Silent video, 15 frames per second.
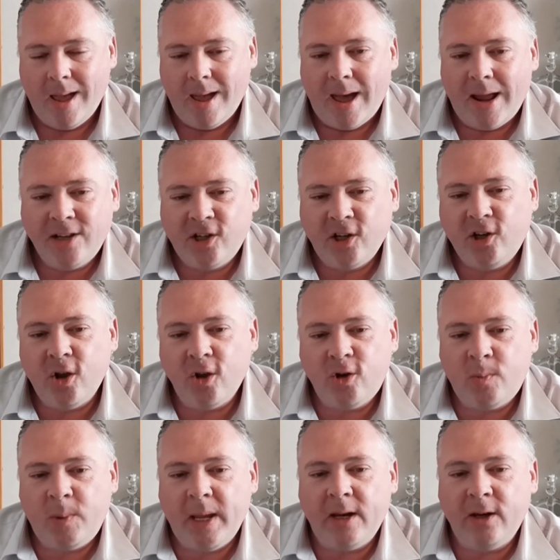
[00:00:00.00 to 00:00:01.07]
And is it good
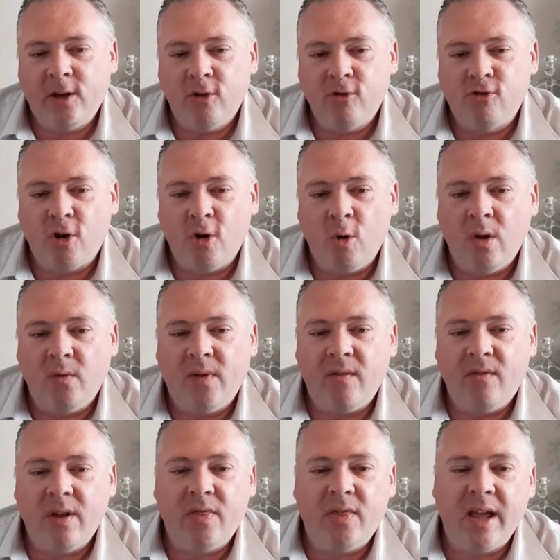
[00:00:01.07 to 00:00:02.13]
to be in control of
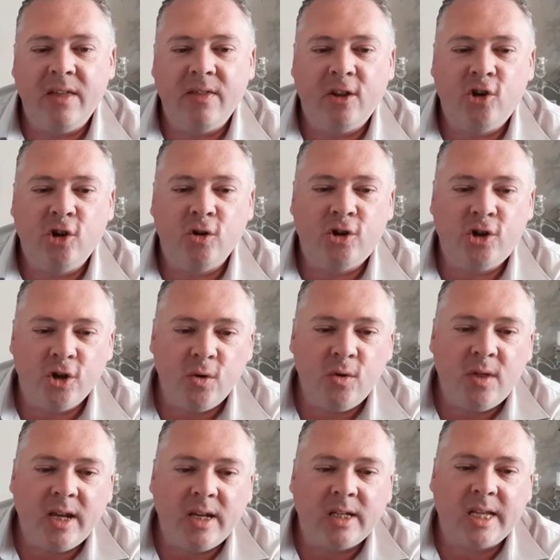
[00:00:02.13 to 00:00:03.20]
everything that you do
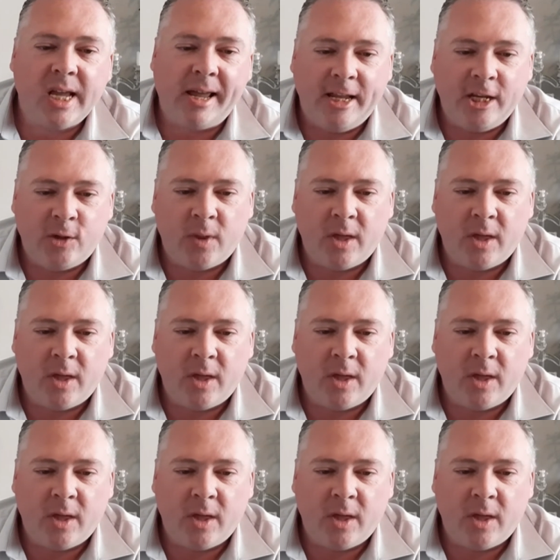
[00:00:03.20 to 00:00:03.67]
these days